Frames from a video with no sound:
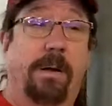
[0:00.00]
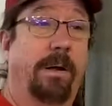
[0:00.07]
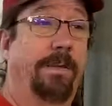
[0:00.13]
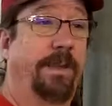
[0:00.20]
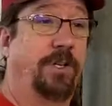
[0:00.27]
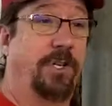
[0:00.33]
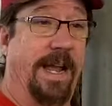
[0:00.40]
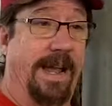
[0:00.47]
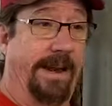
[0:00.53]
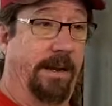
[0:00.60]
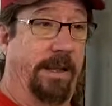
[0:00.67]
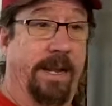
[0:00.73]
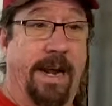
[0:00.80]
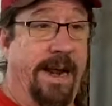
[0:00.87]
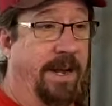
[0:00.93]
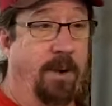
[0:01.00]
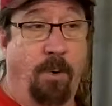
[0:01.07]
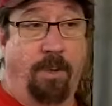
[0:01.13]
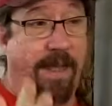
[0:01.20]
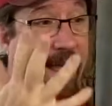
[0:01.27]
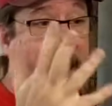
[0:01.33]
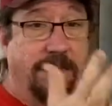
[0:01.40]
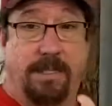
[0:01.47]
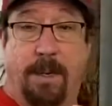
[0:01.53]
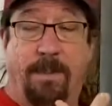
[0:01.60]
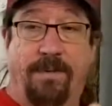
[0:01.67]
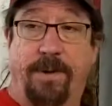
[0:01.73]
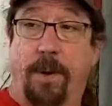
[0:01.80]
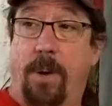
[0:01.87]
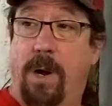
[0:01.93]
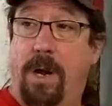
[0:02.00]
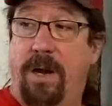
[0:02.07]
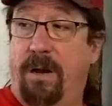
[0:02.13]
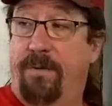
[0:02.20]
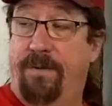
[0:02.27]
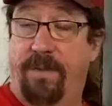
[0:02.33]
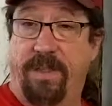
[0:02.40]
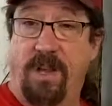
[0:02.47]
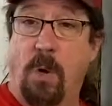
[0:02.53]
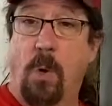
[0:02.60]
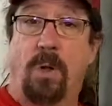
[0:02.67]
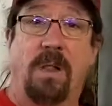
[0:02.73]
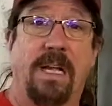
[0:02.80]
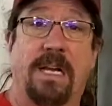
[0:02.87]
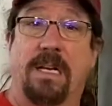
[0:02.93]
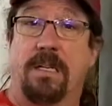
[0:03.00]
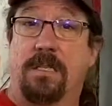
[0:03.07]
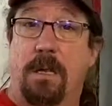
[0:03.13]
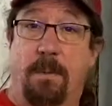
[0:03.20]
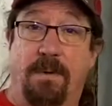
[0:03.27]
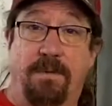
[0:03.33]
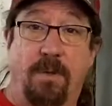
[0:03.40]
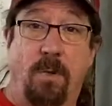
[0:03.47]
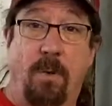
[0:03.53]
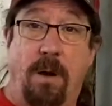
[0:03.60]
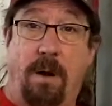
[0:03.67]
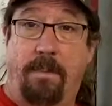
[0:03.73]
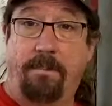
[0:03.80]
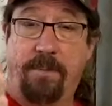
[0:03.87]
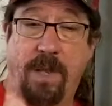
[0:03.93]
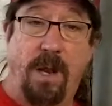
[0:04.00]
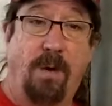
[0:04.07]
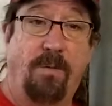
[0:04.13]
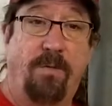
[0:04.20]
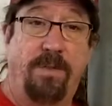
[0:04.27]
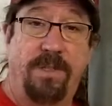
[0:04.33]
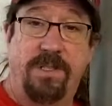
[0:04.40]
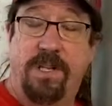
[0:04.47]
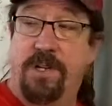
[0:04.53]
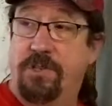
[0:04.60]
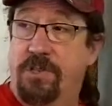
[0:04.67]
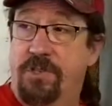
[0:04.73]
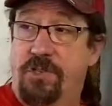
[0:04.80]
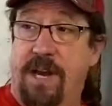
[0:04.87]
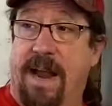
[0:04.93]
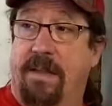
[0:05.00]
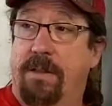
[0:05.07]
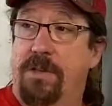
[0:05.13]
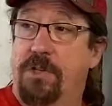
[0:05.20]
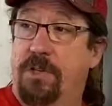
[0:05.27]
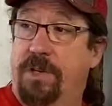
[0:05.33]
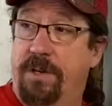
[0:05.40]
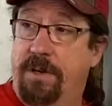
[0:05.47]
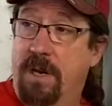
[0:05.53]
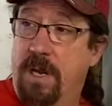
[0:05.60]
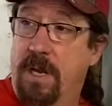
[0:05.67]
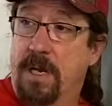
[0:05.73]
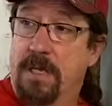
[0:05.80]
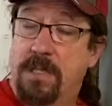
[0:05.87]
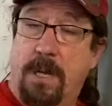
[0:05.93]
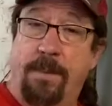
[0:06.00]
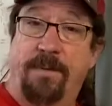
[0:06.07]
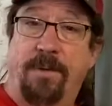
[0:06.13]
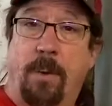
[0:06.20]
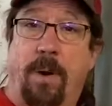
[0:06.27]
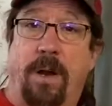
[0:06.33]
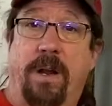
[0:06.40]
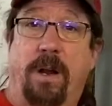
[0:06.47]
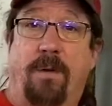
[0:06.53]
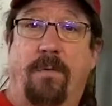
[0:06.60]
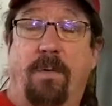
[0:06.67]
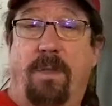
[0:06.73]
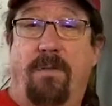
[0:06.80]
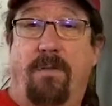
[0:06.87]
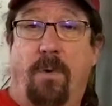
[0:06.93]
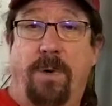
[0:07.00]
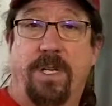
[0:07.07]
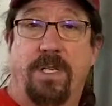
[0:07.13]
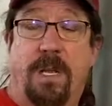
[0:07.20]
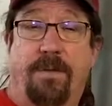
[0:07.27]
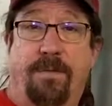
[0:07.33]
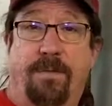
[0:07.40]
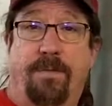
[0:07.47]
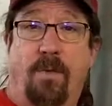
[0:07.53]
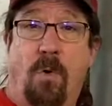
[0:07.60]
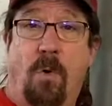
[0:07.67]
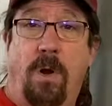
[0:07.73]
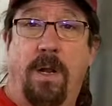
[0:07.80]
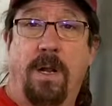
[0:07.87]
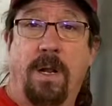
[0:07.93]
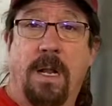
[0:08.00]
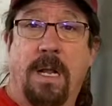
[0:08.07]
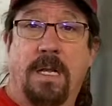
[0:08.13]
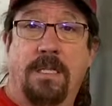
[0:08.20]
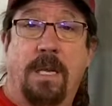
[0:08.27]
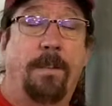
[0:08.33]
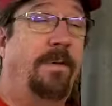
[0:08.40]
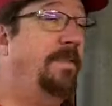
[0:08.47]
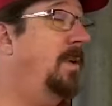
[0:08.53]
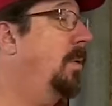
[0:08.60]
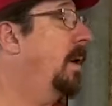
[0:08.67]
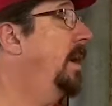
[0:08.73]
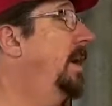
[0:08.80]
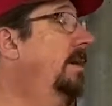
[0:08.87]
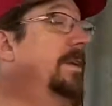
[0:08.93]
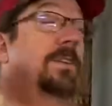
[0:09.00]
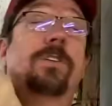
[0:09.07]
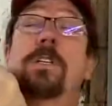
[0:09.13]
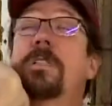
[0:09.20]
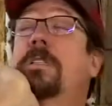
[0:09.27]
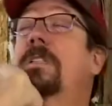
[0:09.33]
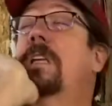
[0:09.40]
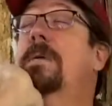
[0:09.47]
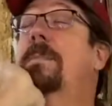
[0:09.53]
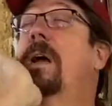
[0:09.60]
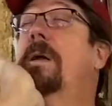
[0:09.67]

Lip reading: on the channel, and I know that some of you are here for the Oakland, some of you are here for the Stitches Challenger, some of you are here for the 47 Ford, some of you are here to just see my